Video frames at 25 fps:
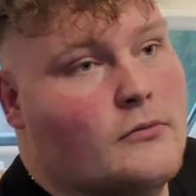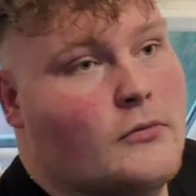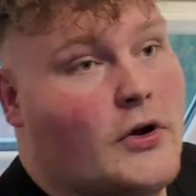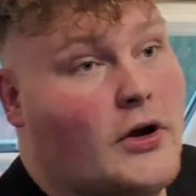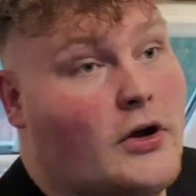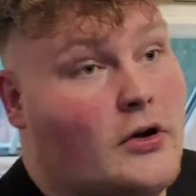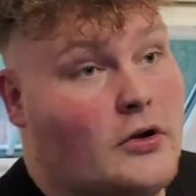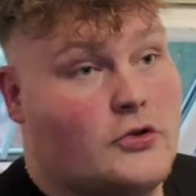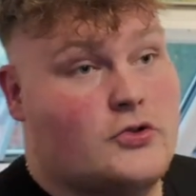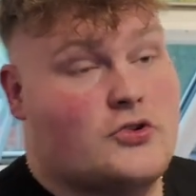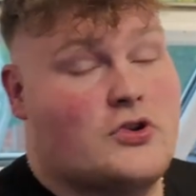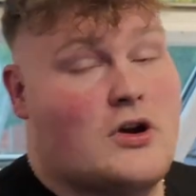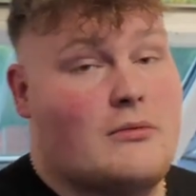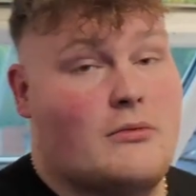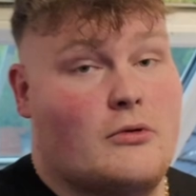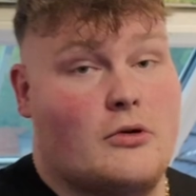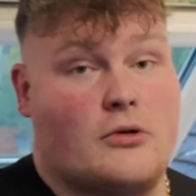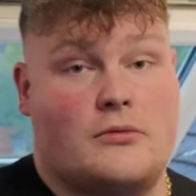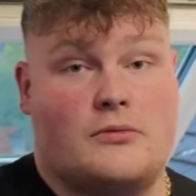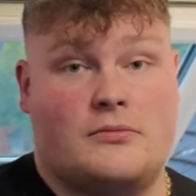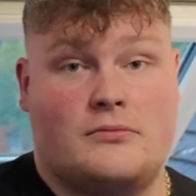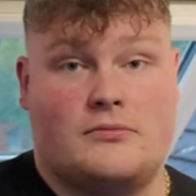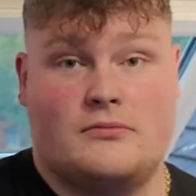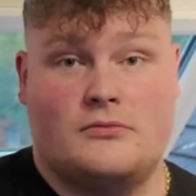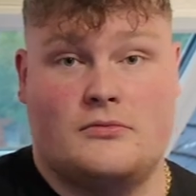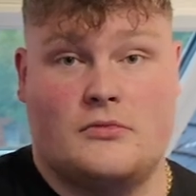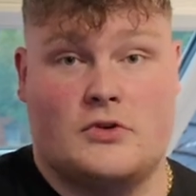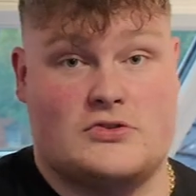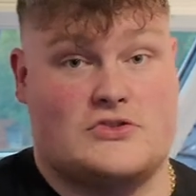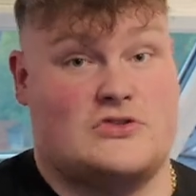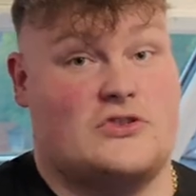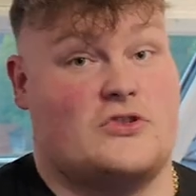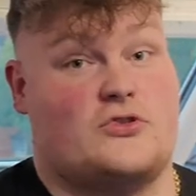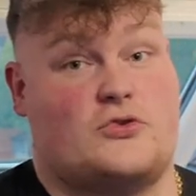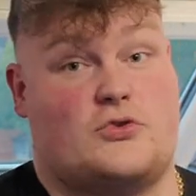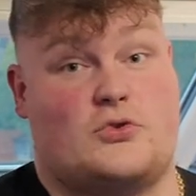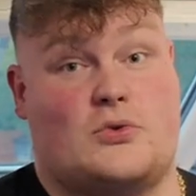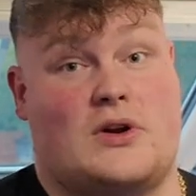We've got a treble.
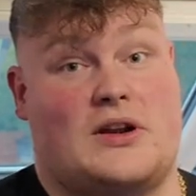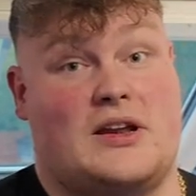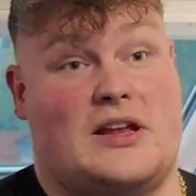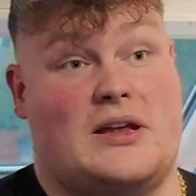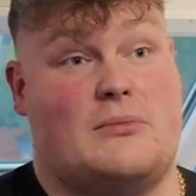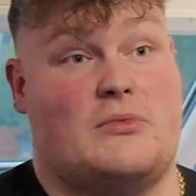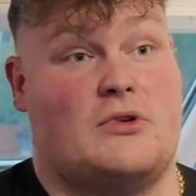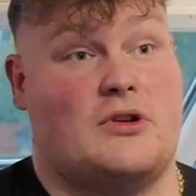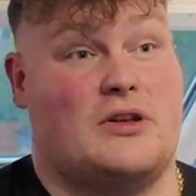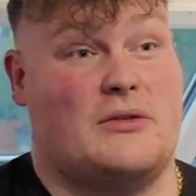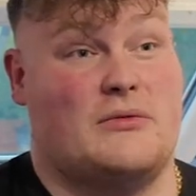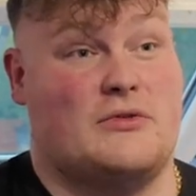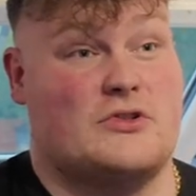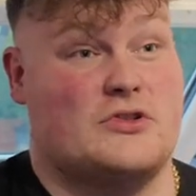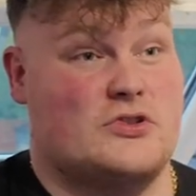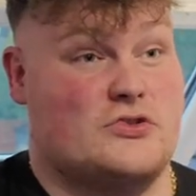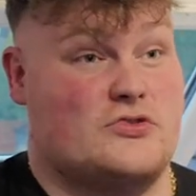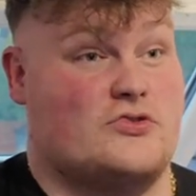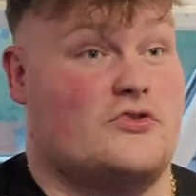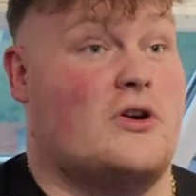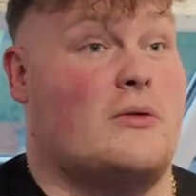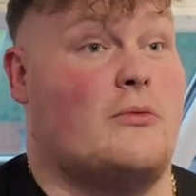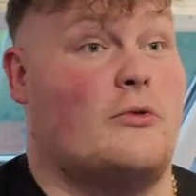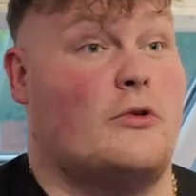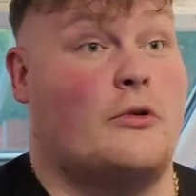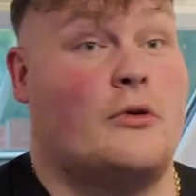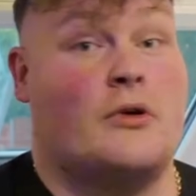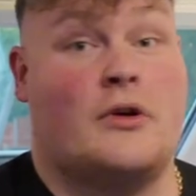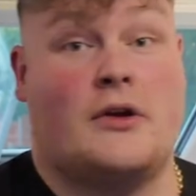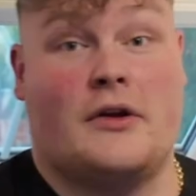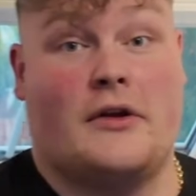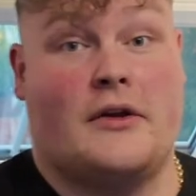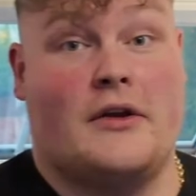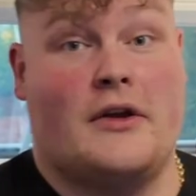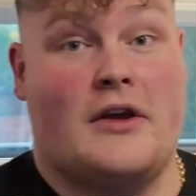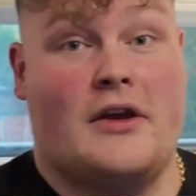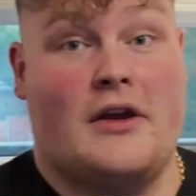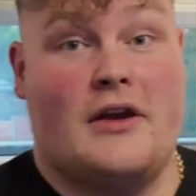Wasn't a 20, but it was a treble.
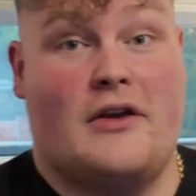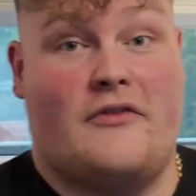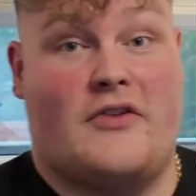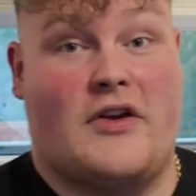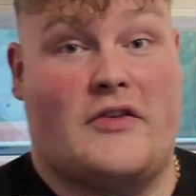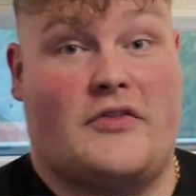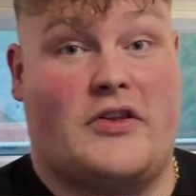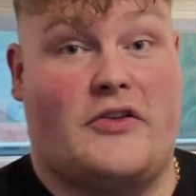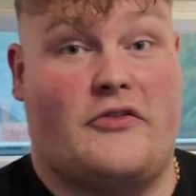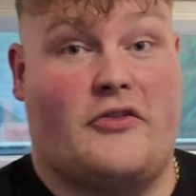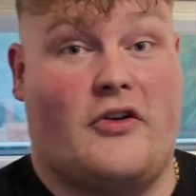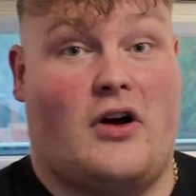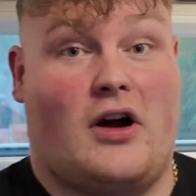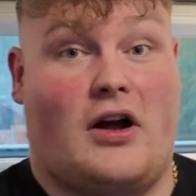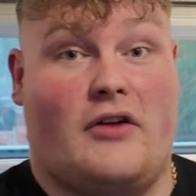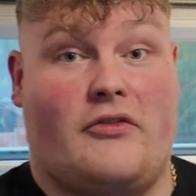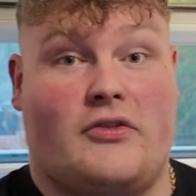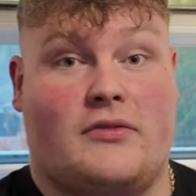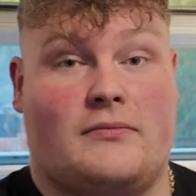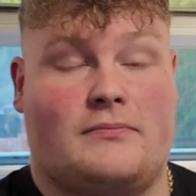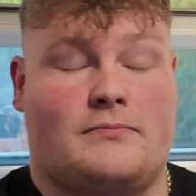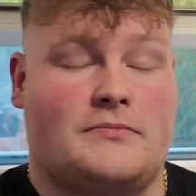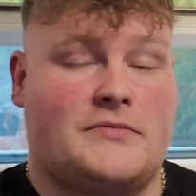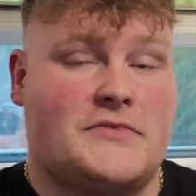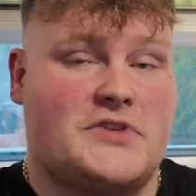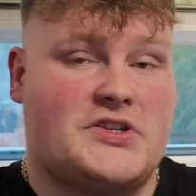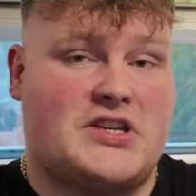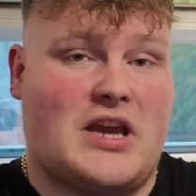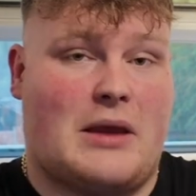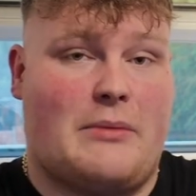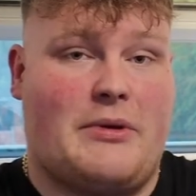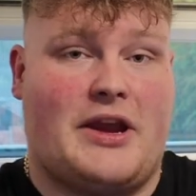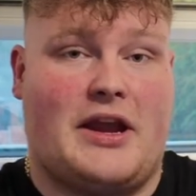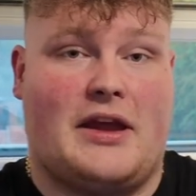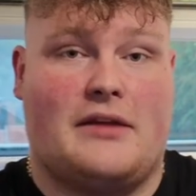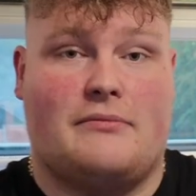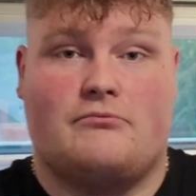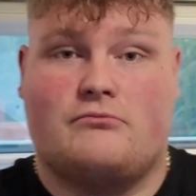55.
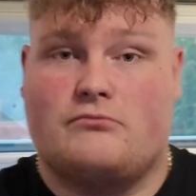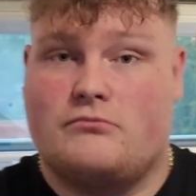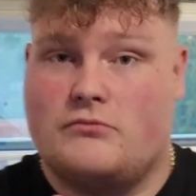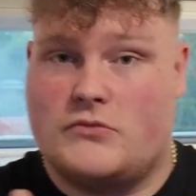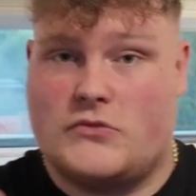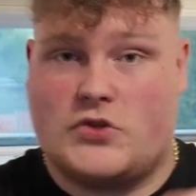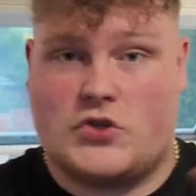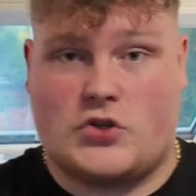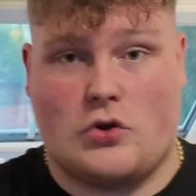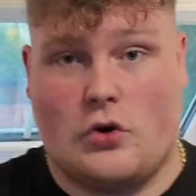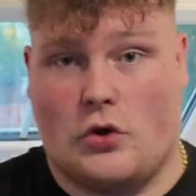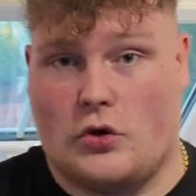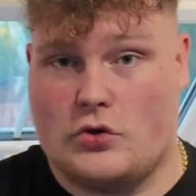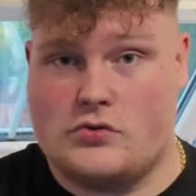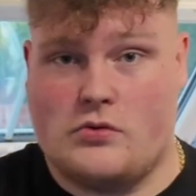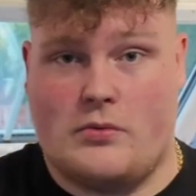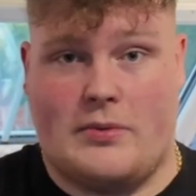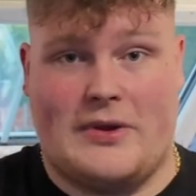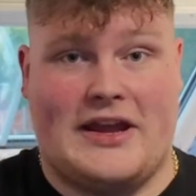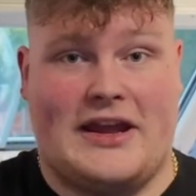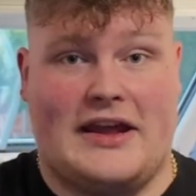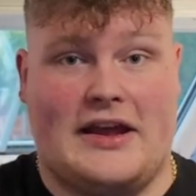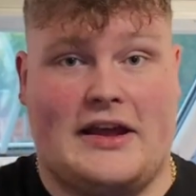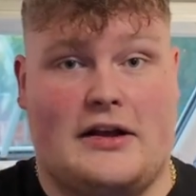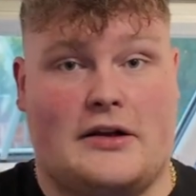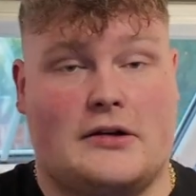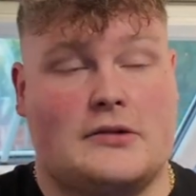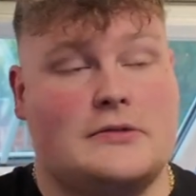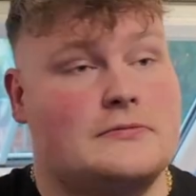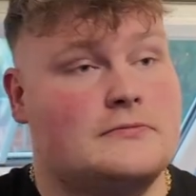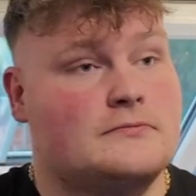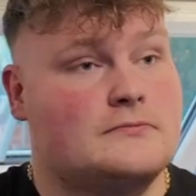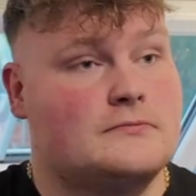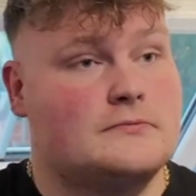Same again. Scores will be here.